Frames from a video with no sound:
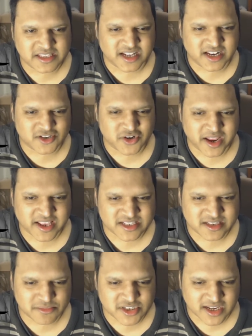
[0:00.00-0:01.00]
He's gonna try and
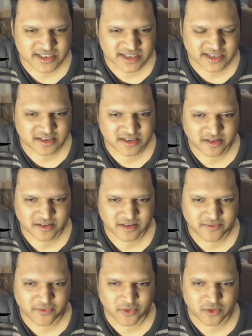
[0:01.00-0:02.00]
get some justice
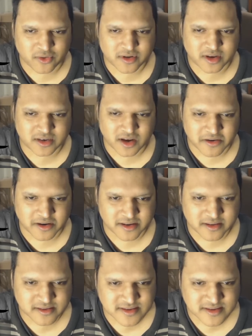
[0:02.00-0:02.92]
for Katara.